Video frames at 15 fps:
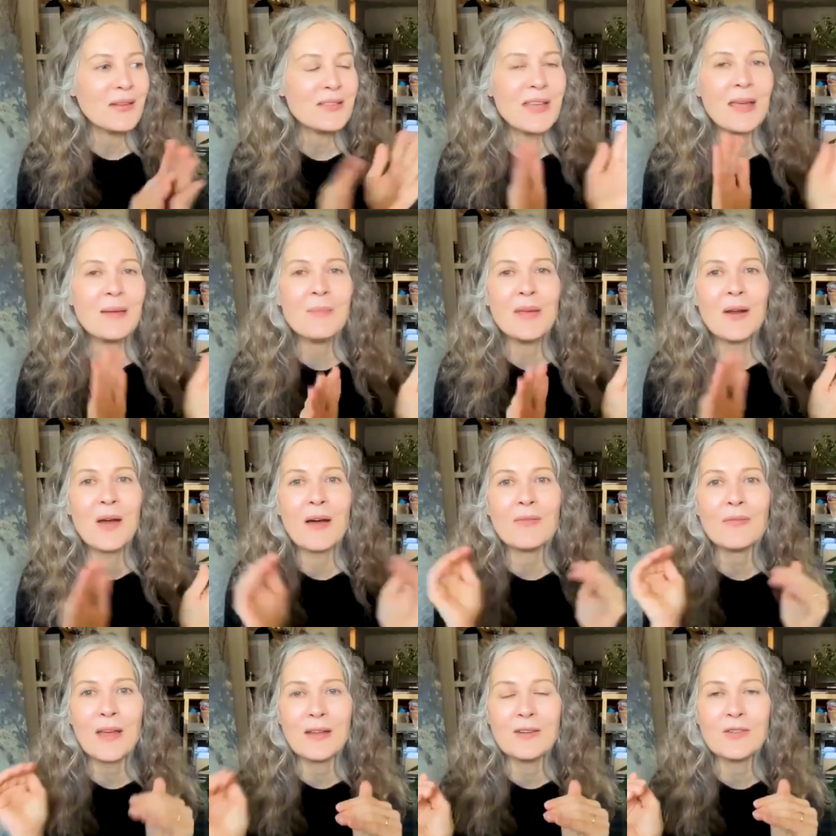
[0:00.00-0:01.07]
Ted
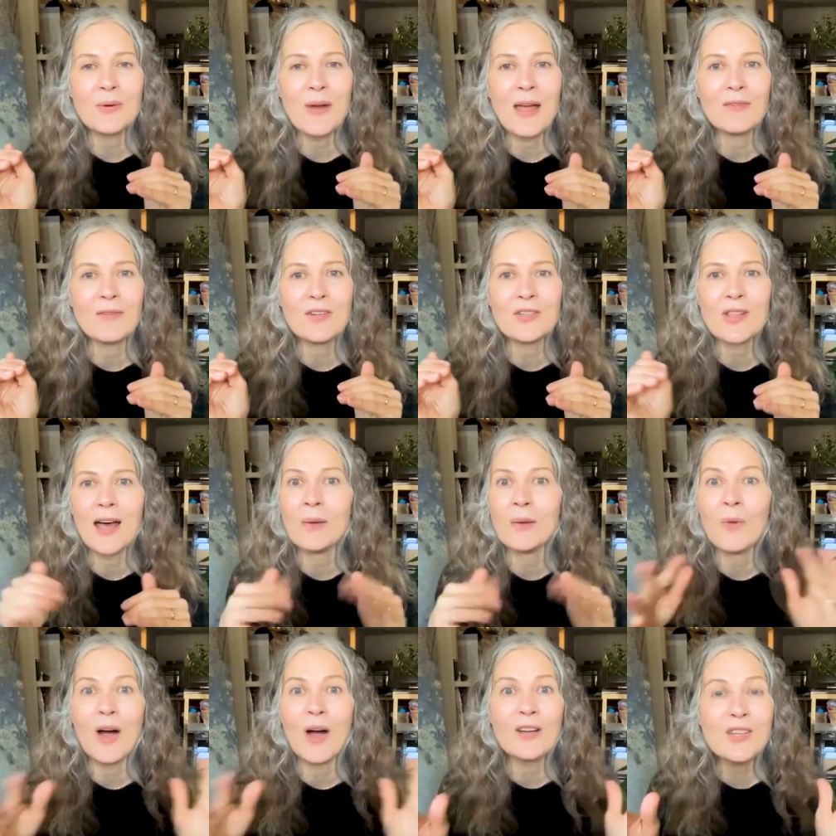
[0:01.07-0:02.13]
Minoff and Travis Schlaht,
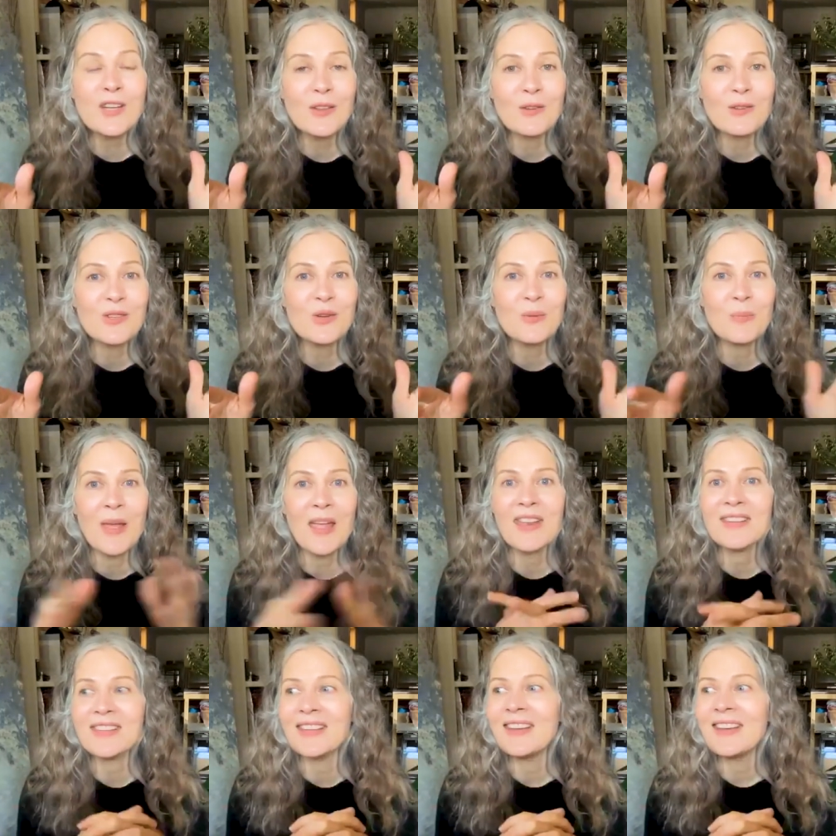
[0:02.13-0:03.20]
watching those two
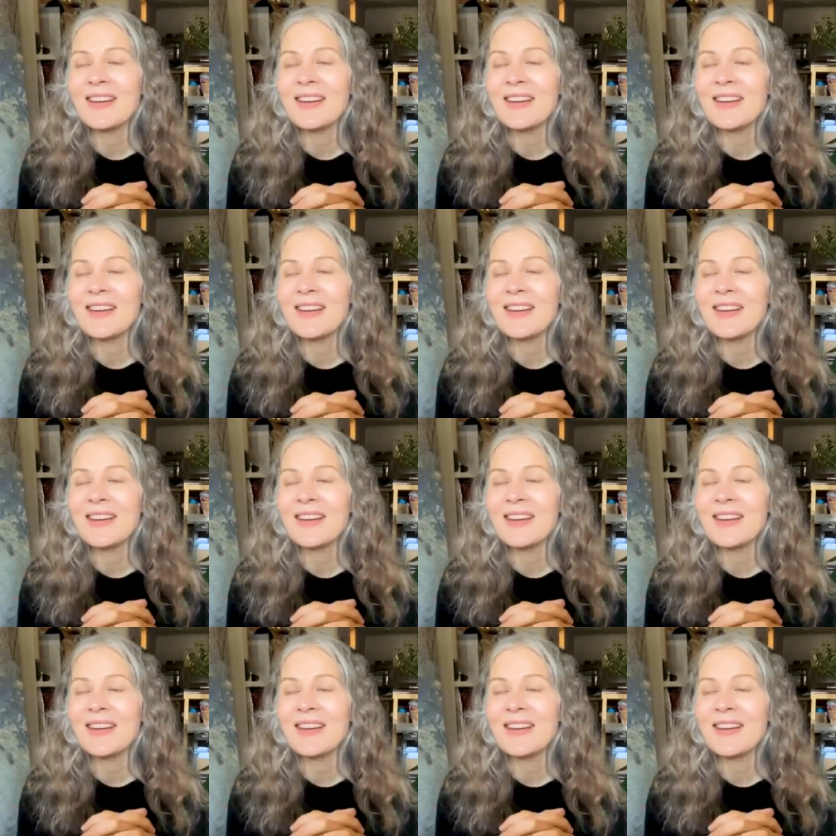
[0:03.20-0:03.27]
paint